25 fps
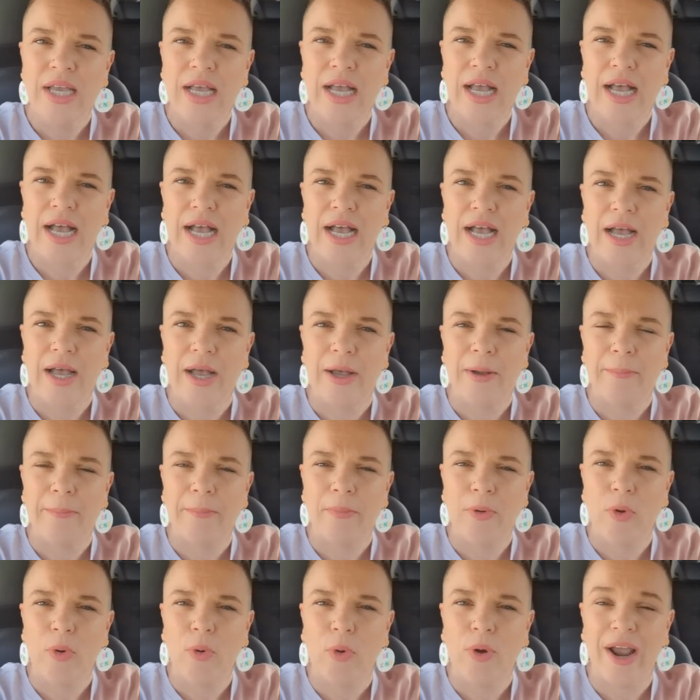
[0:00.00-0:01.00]

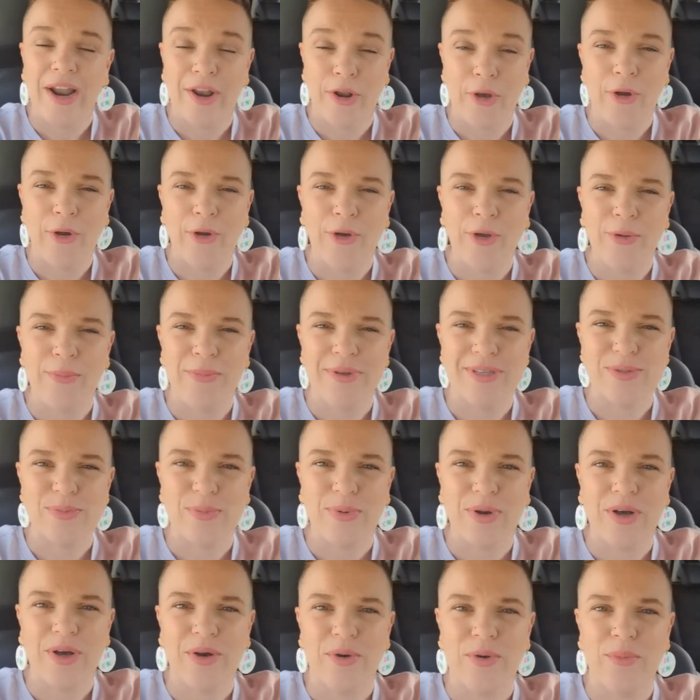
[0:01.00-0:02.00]
or at home as
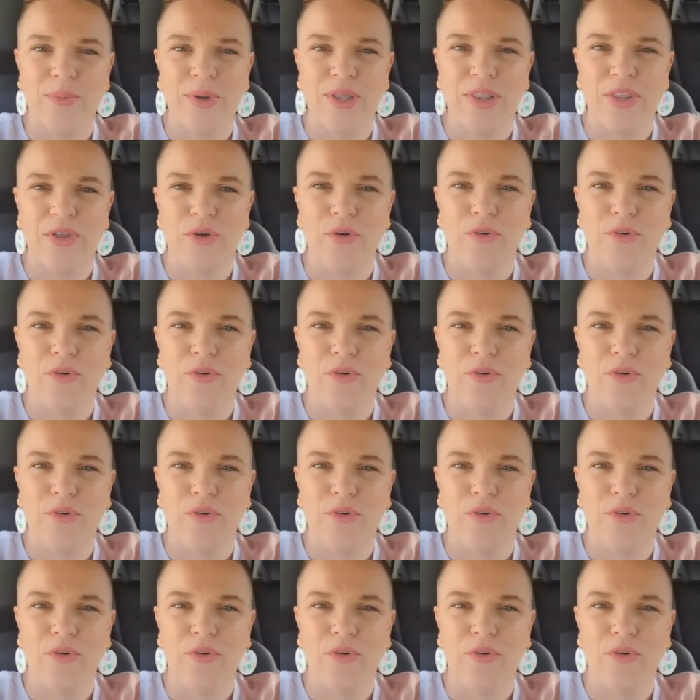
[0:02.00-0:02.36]
well with